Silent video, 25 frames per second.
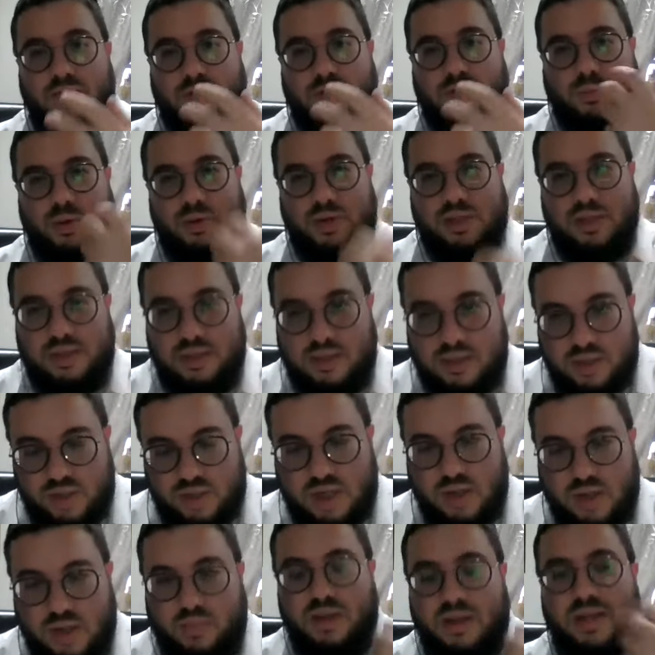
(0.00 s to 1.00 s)
a person's
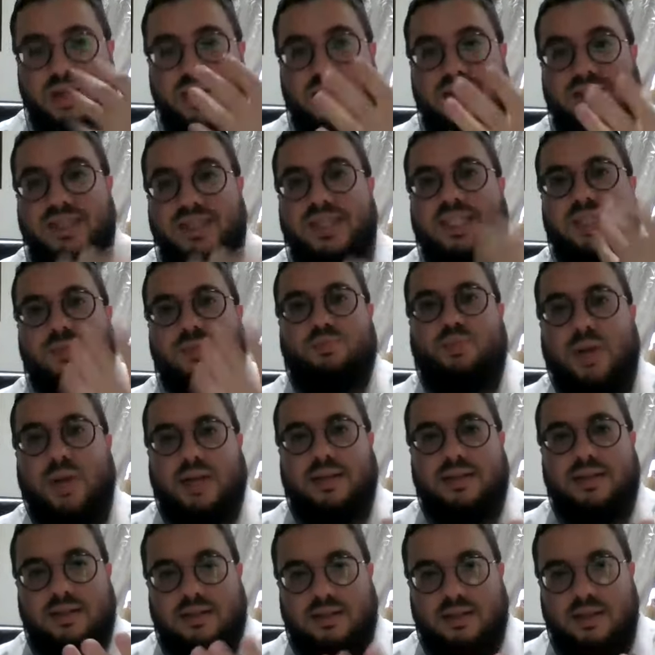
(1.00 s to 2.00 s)
neshama that is
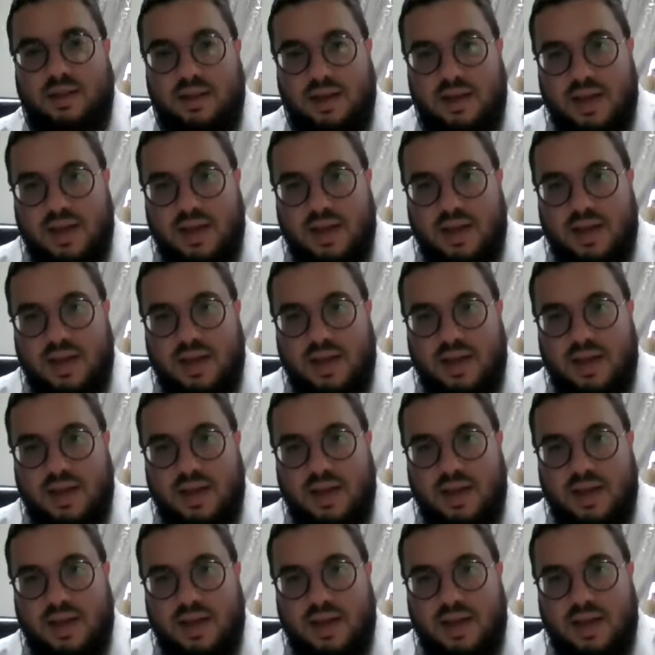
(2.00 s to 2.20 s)
expressed